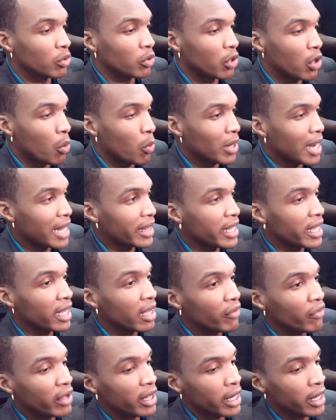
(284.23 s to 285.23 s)
when I
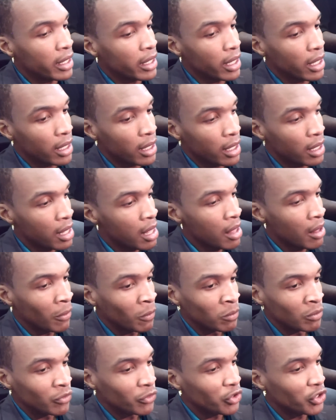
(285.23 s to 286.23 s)
think of it, and
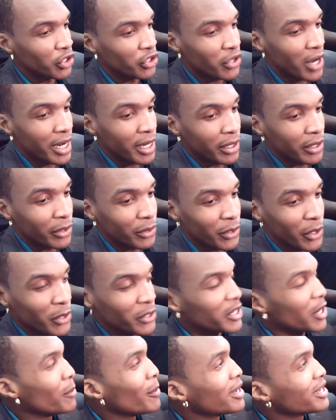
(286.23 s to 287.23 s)
just trying
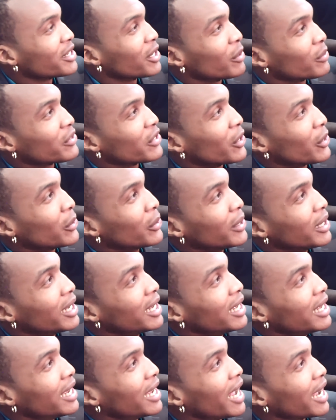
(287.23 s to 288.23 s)
to, sell myself so
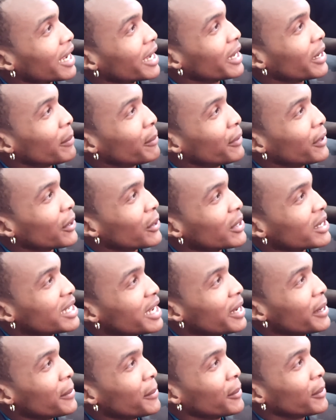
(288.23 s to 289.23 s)
I can get a put on the
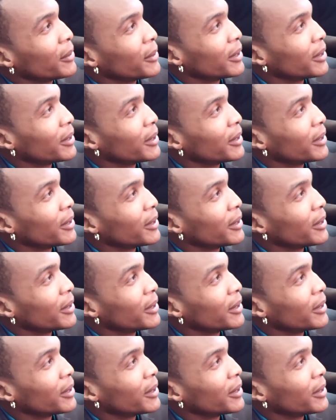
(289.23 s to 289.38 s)
team.